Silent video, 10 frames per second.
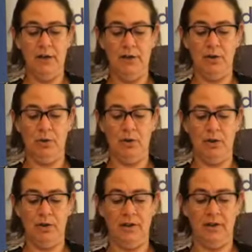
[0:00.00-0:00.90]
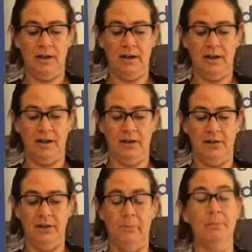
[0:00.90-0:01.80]
You could
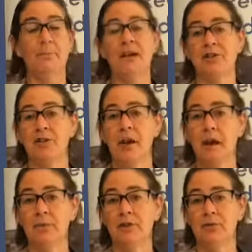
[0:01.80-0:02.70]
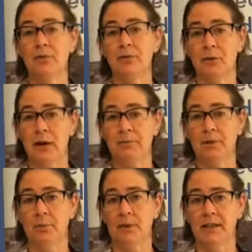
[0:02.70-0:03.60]
measure how much food scraps
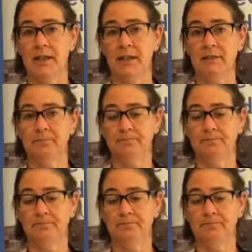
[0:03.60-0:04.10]
you're putting in.